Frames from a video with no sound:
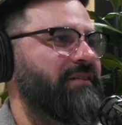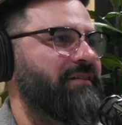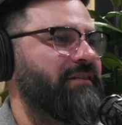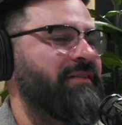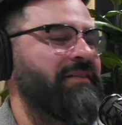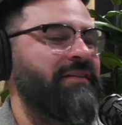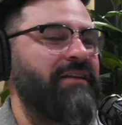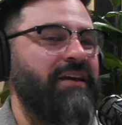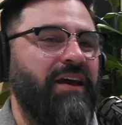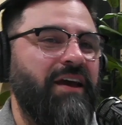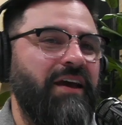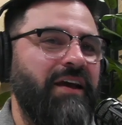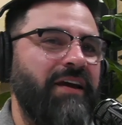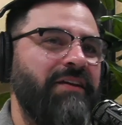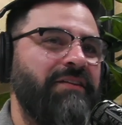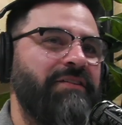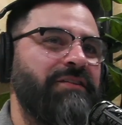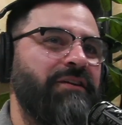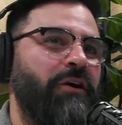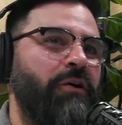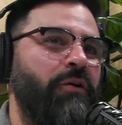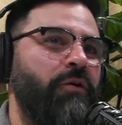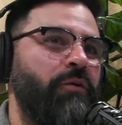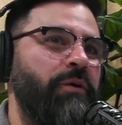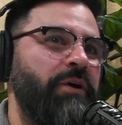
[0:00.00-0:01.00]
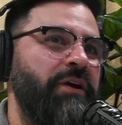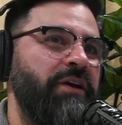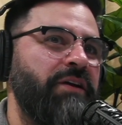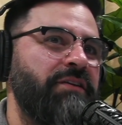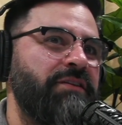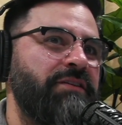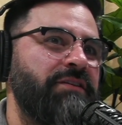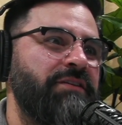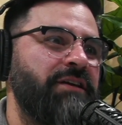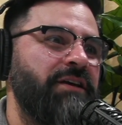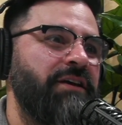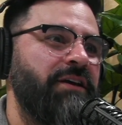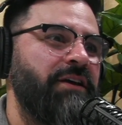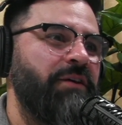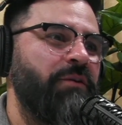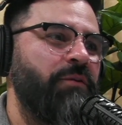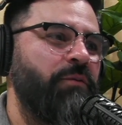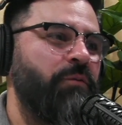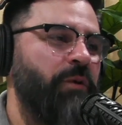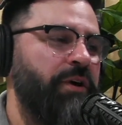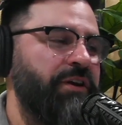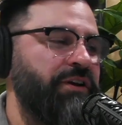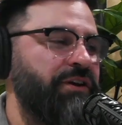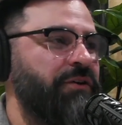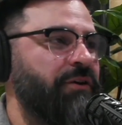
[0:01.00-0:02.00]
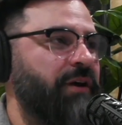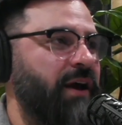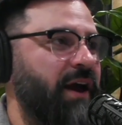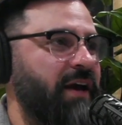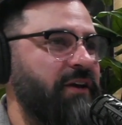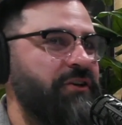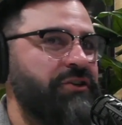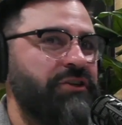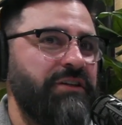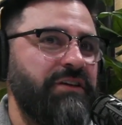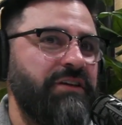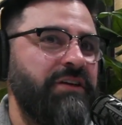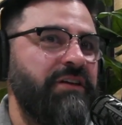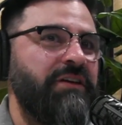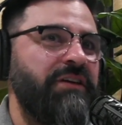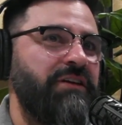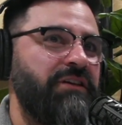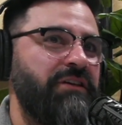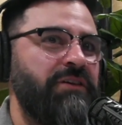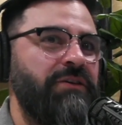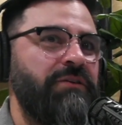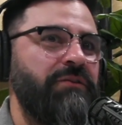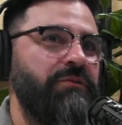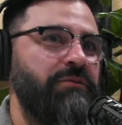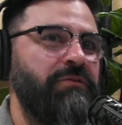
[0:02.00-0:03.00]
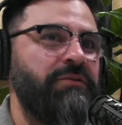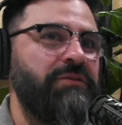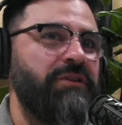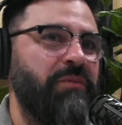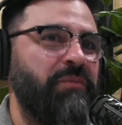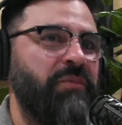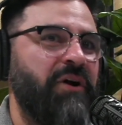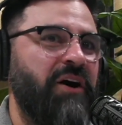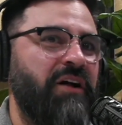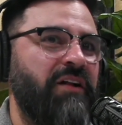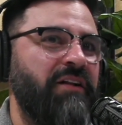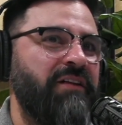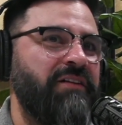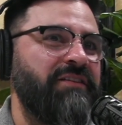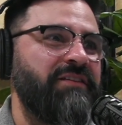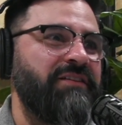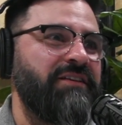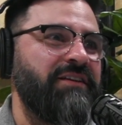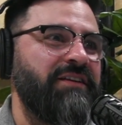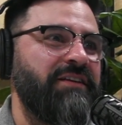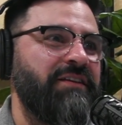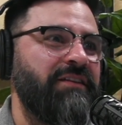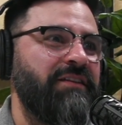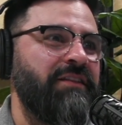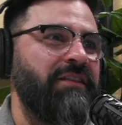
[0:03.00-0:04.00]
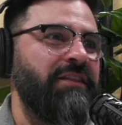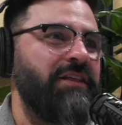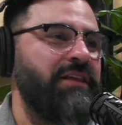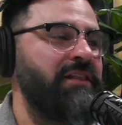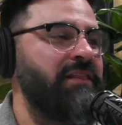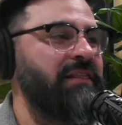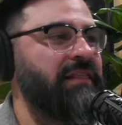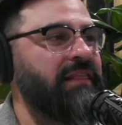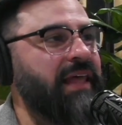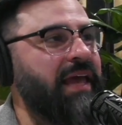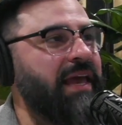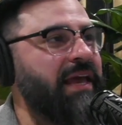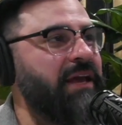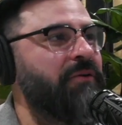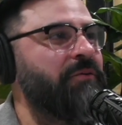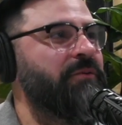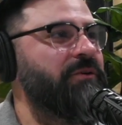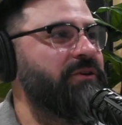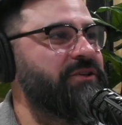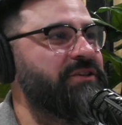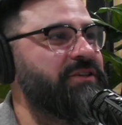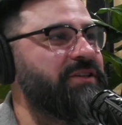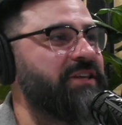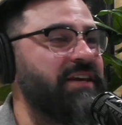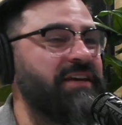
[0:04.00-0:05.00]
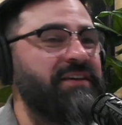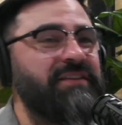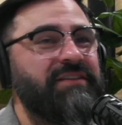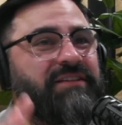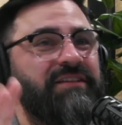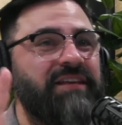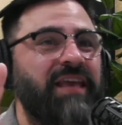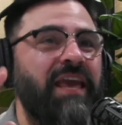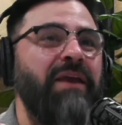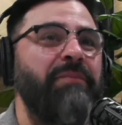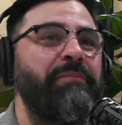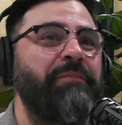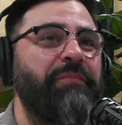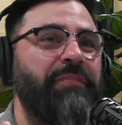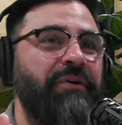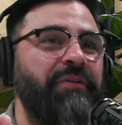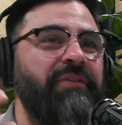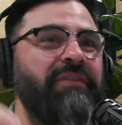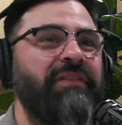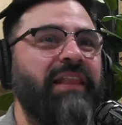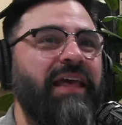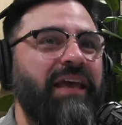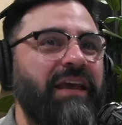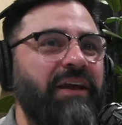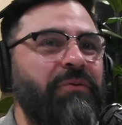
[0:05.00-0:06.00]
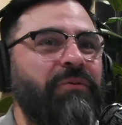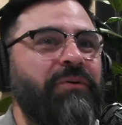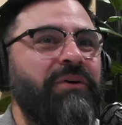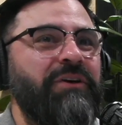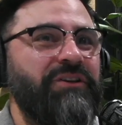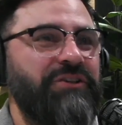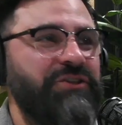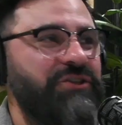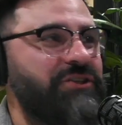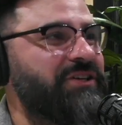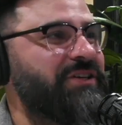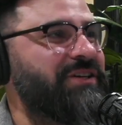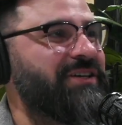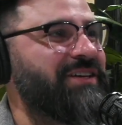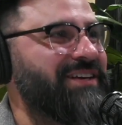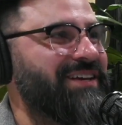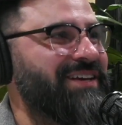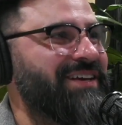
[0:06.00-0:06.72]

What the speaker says: Yeah, it's always when you're actually going to use the policy, the language, the escape language